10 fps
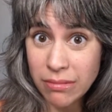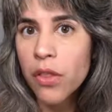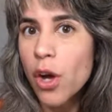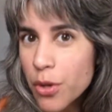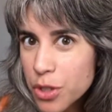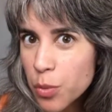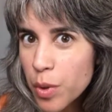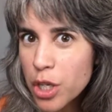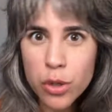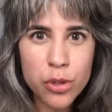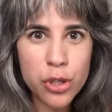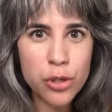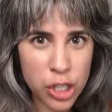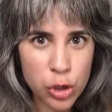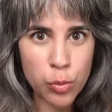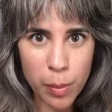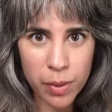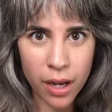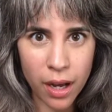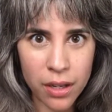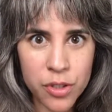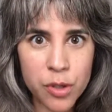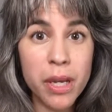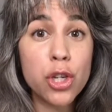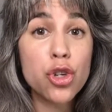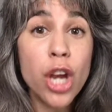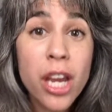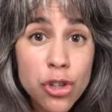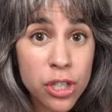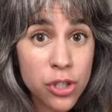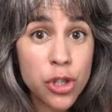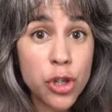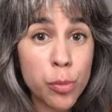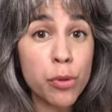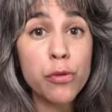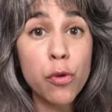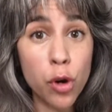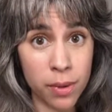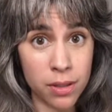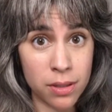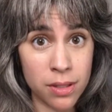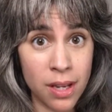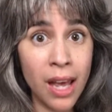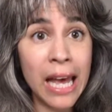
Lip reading: They also want to use your digital replica to make changes to your performance